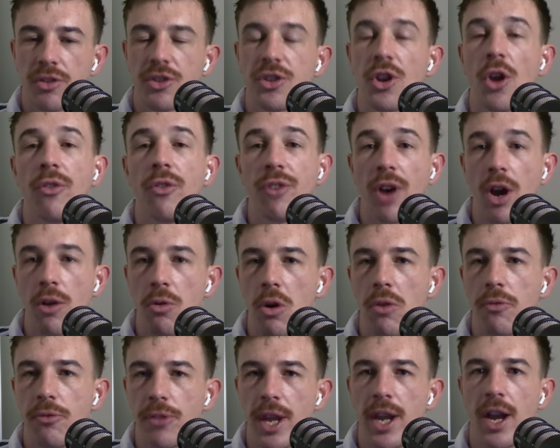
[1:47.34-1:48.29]
so
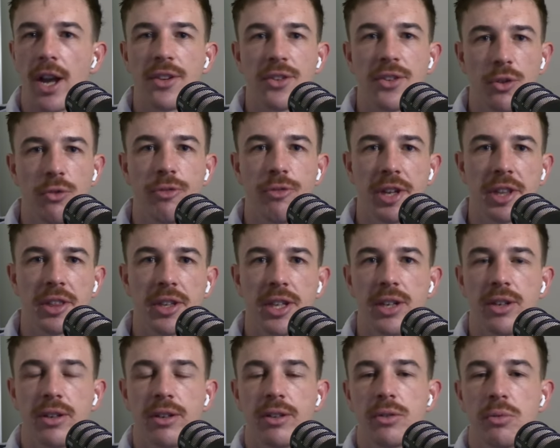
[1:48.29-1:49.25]
far off that I still think
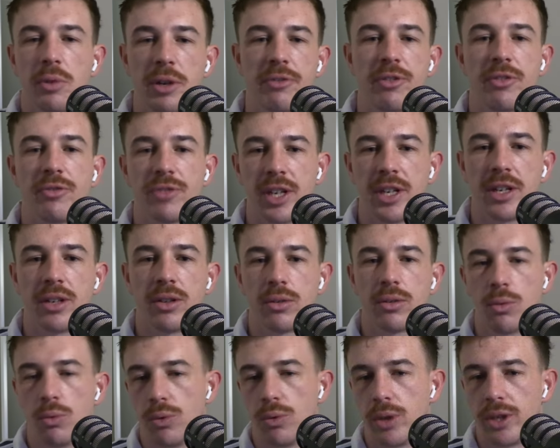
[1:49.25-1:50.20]
the
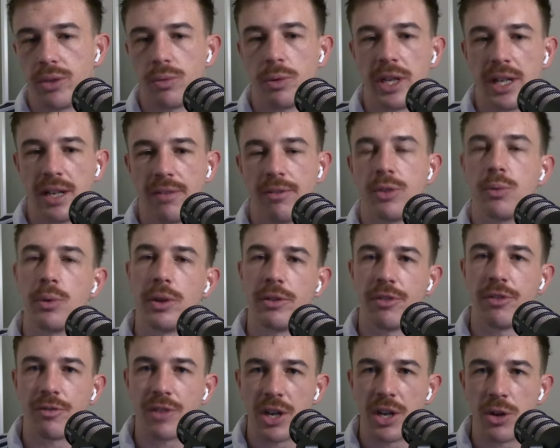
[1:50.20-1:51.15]
2015 or the 2011
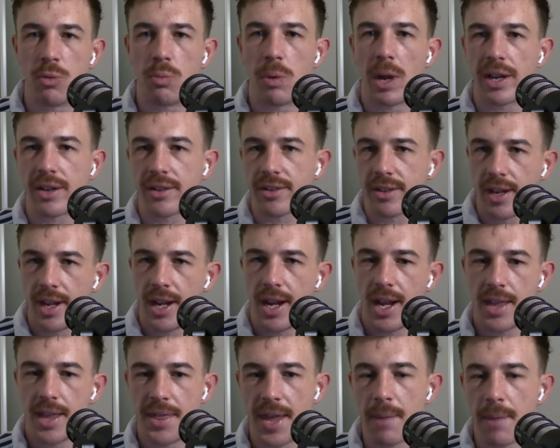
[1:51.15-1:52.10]
2015 All Blacks,
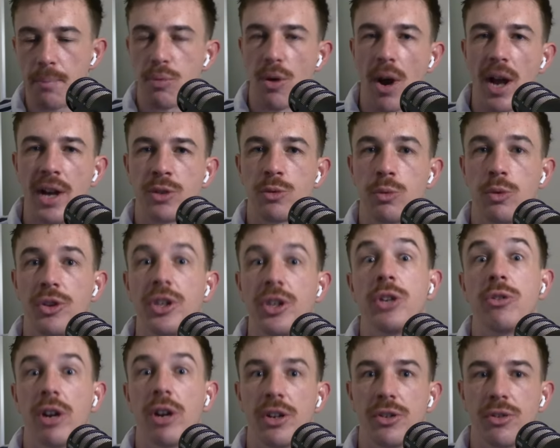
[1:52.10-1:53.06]
that branch was
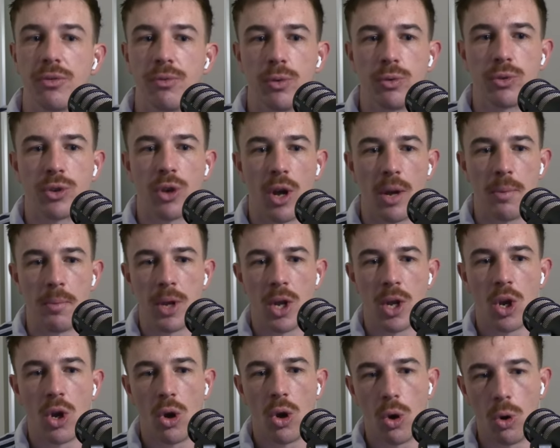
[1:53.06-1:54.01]
the greatest of all time
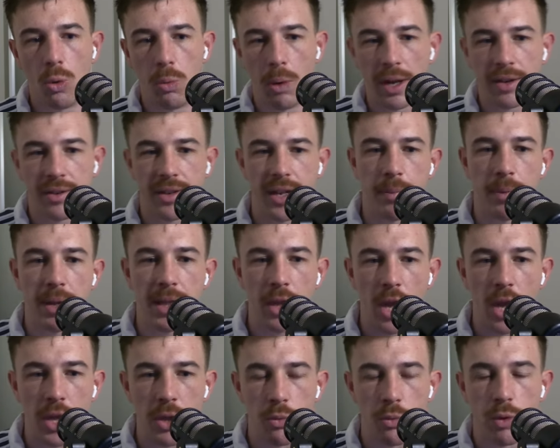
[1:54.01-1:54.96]
All Blacks mm-hmm. team.
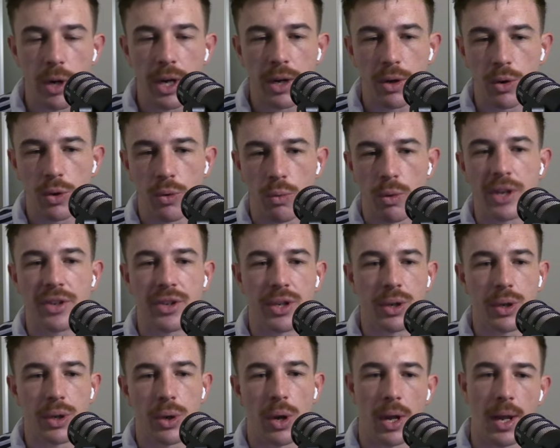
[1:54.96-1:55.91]
And, and the, re- the
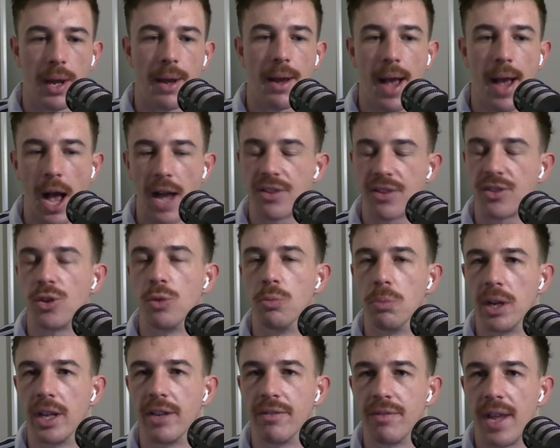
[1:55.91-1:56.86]
reason I
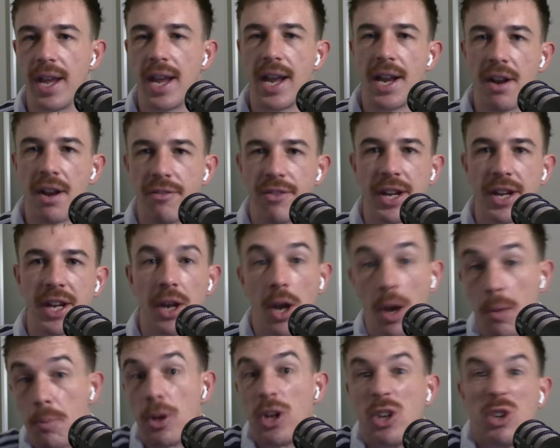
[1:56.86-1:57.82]
still believe that, and I
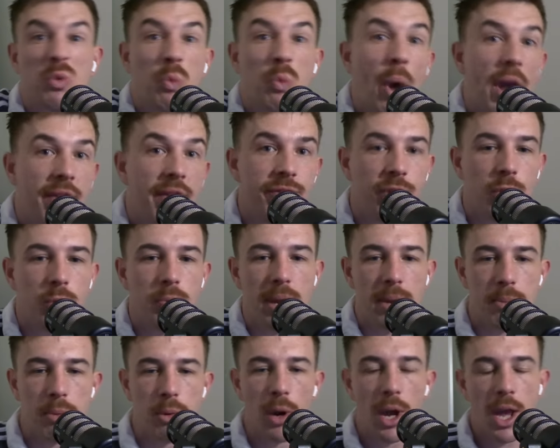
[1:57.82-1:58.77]
think I'm going to sway a few
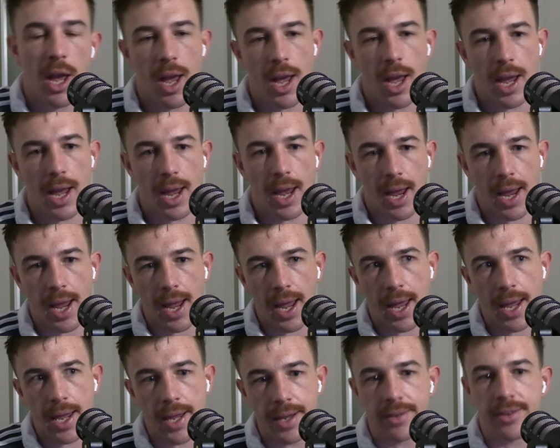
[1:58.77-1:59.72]
people,
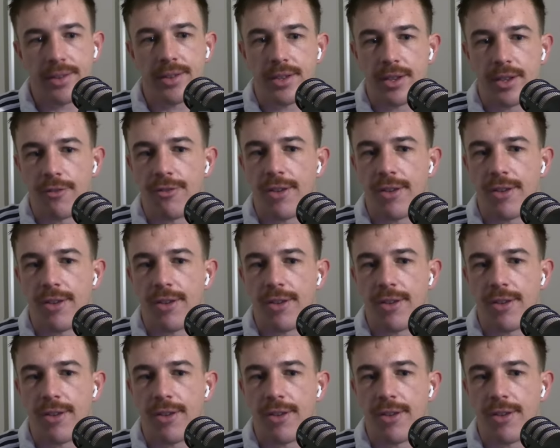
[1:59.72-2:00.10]
is